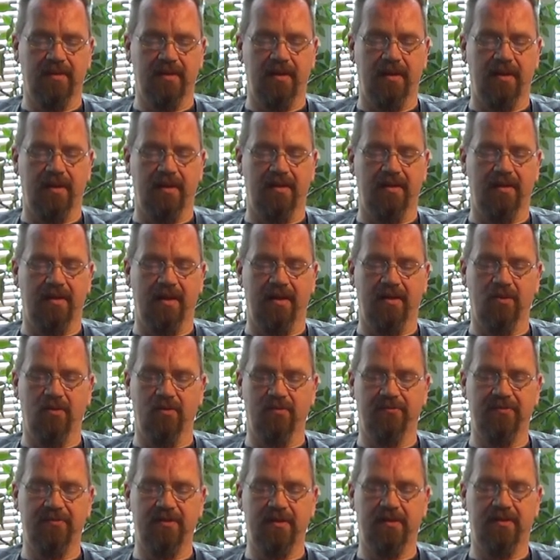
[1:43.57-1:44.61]
and I
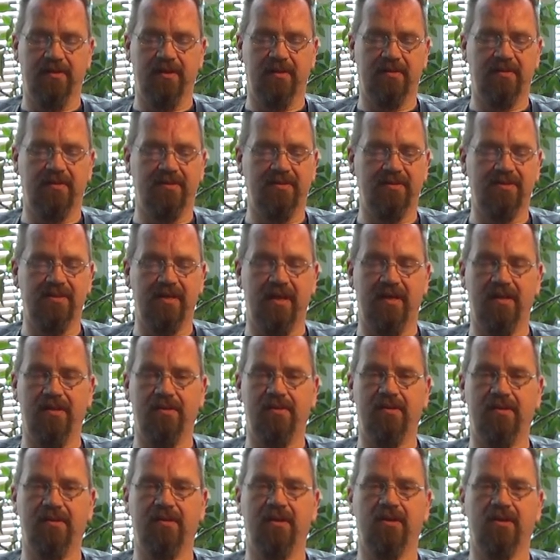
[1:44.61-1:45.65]
don't feel that there's
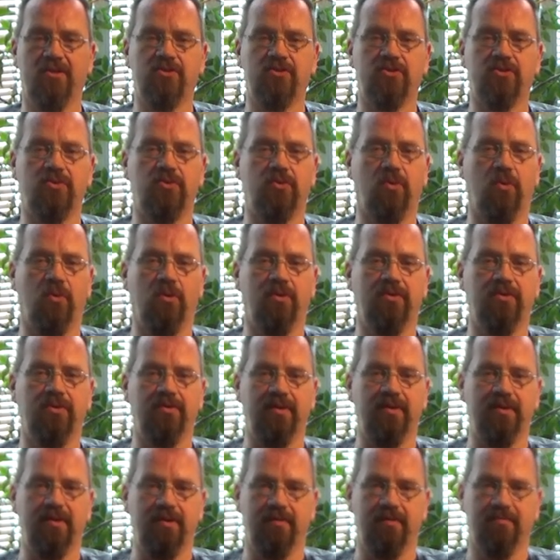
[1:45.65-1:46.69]
anything
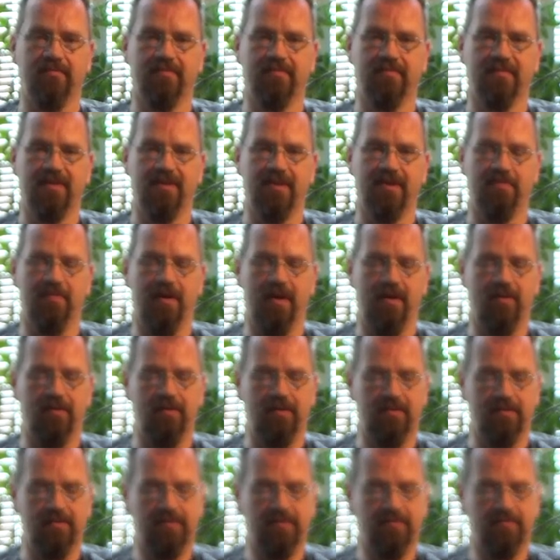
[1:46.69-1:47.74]
extraordinary about
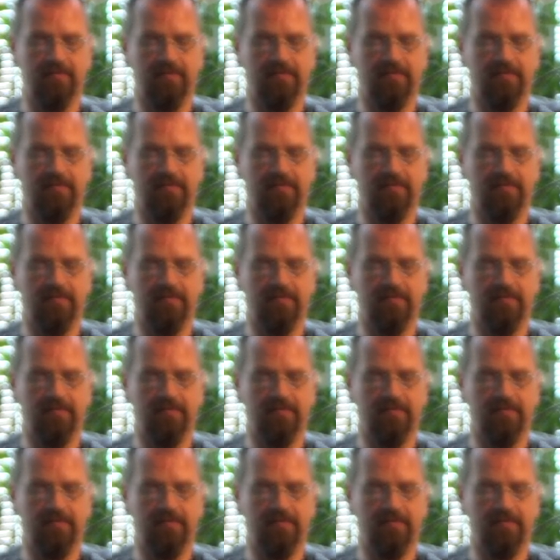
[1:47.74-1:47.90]
it.